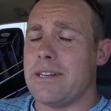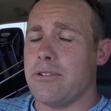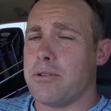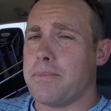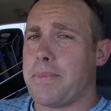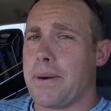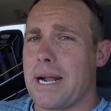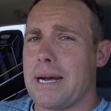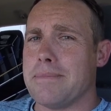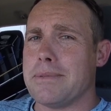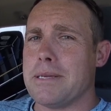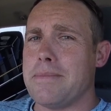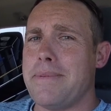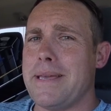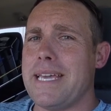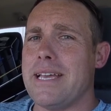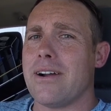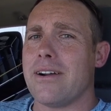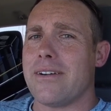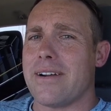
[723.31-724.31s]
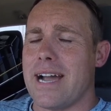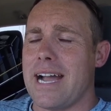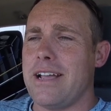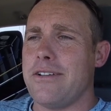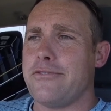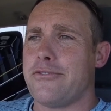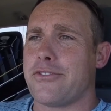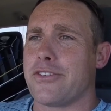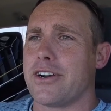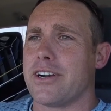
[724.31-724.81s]
It would probably be all
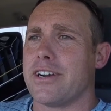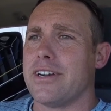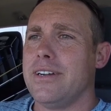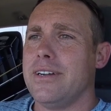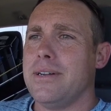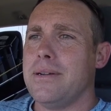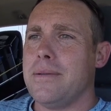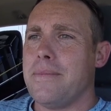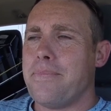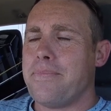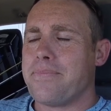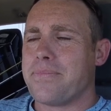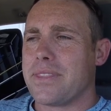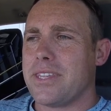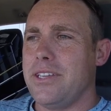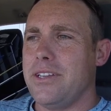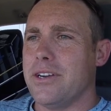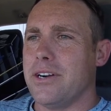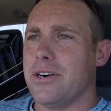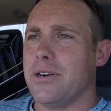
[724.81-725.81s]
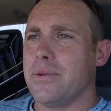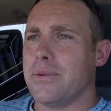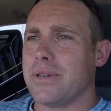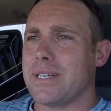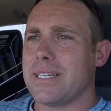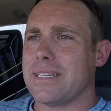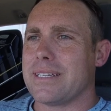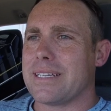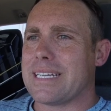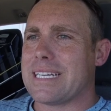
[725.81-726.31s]
right for, you know,
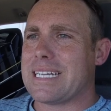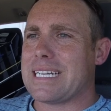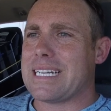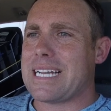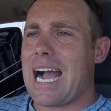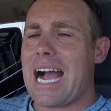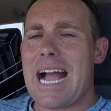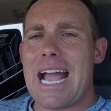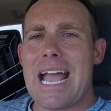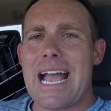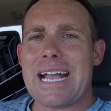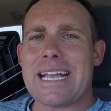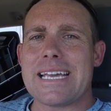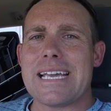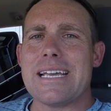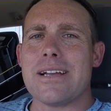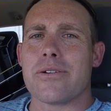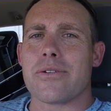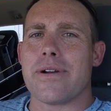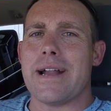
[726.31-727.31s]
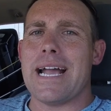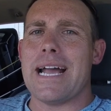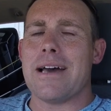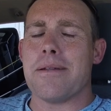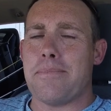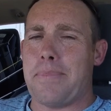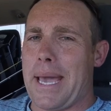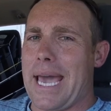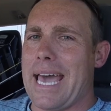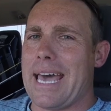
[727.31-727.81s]
kayaking
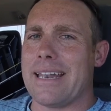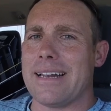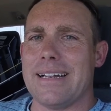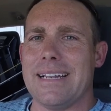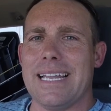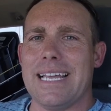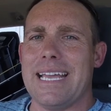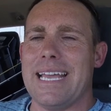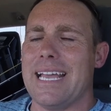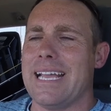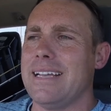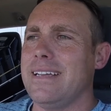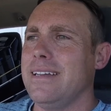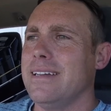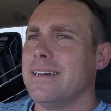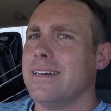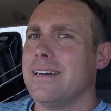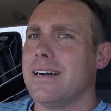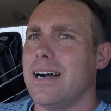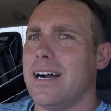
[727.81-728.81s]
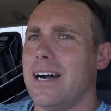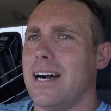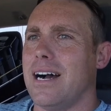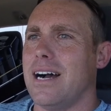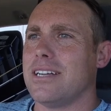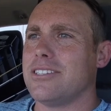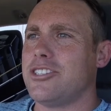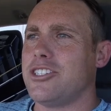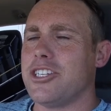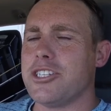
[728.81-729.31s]
around, paddling,
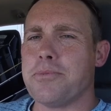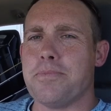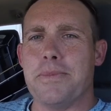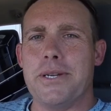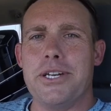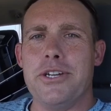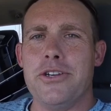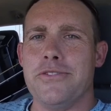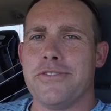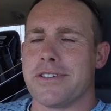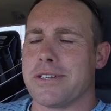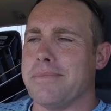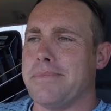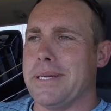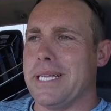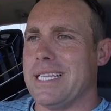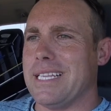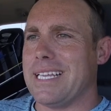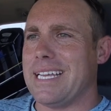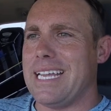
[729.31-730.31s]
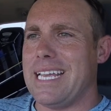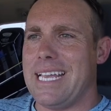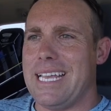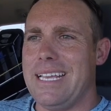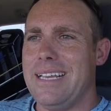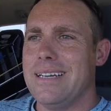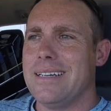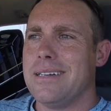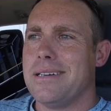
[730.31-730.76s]
just maneuverability,